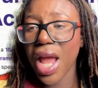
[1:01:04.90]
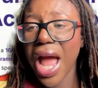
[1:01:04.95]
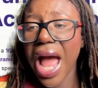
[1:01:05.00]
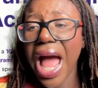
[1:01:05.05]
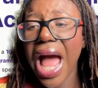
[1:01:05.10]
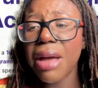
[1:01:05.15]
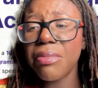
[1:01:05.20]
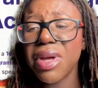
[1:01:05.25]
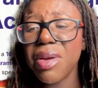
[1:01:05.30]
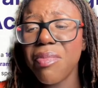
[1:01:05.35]

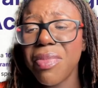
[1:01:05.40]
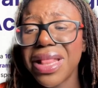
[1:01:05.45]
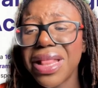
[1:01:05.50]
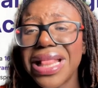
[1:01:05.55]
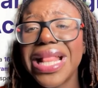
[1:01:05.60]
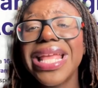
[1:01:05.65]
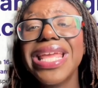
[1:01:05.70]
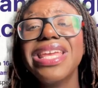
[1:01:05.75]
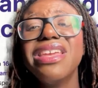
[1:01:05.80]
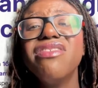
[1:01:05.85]
I'm a
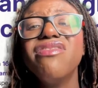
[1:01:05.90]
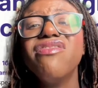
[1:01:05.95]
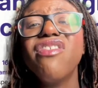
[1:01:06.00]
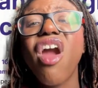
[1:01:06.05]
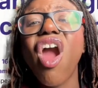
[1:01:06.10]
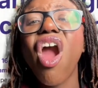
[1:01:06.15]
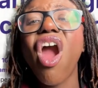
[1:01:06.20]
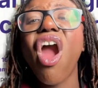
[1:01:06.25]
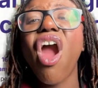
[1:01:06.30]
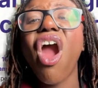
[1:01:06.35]

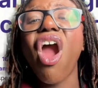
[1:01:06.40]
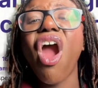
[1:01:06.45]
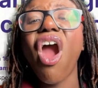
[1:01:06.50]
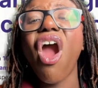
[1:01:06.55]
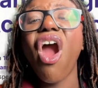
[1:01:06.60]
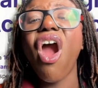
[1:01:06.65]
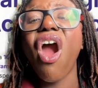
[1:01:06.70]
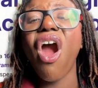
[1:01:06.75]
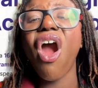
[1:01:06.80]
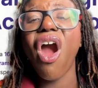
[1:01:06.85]

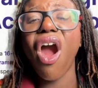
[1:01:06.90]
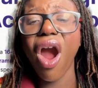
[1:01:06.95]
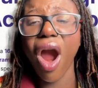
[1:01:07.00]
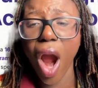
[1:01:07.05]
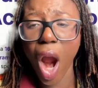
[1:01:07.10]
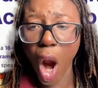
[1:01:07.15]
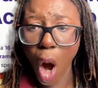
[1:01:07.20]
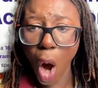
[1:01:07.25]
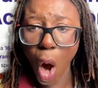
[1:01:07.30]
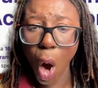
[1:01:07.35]
believer.
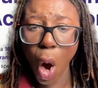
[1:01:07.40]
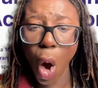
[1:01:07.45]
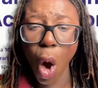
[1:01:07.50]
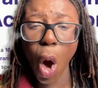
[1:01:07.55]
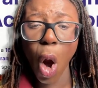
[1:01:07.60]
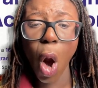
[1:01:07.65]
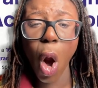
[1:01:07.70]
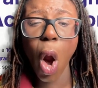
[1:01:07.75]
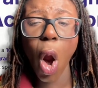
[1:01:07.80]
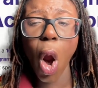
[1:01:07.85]

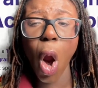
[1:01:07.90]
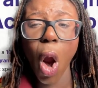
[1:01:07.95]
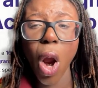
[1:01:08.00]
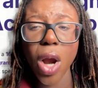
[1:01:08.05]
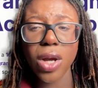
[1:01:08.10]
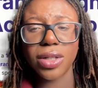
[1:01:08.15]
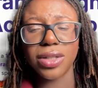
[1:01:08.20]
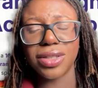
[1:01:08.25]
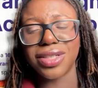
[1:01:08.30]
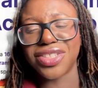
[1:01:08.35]

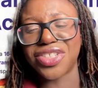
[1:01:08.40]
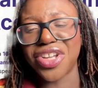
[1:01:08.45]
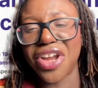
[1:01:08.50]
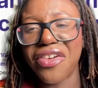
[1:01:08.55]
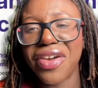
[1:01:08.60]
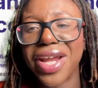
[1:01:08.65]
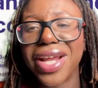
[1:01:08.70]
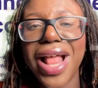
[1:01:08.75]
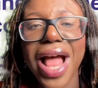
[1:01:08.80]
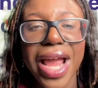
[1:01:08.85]
Oh,
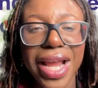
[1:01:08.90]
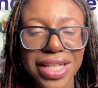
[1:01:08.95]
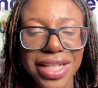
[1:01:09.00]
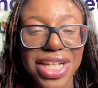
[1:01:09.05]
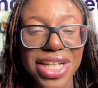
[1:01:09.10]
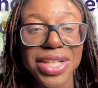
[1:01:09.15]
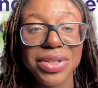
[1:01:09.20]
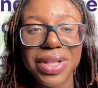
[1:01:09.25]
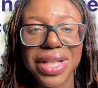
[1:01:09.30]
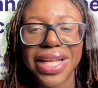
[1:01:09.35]
sorry, like
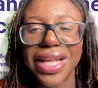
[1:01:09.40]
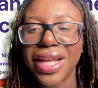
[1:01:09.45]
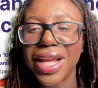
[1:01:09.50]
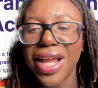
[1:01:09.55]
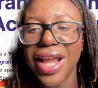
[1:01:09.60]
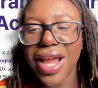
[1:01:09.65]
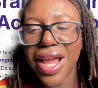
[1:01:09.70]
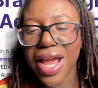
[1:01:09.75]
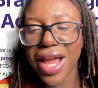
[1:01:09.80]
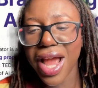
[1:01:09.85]
genuinely,
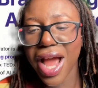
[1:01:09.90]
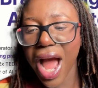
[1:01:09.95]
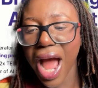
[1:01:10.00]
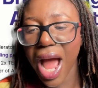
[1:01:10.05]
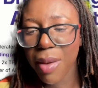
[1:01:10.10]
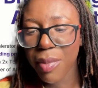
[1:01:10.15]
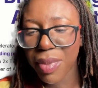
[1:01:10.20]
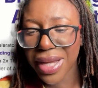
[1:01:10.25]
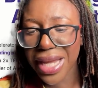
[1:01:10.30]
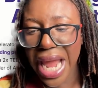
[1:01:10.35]

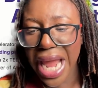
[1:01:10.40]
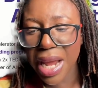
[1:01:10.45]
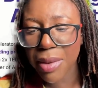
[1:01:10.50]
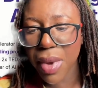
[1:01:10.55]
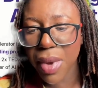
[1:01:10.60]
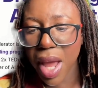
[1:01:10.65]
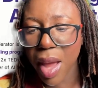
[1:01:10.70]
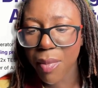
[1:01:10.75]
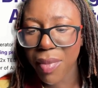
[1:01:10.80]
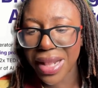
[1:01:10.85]
I
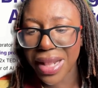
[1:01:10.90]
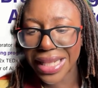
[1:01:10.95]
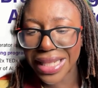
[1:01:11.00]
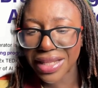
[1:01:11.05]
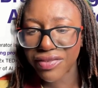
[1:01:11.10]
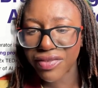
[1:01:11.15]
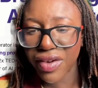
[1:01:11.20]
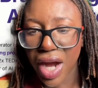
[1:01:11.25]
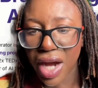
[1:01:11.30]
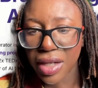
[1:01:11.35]
became a
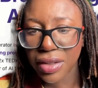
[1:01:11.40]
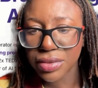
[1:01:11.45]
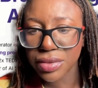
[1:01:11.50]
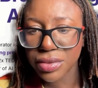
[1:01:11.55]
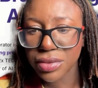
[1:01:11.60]
believer.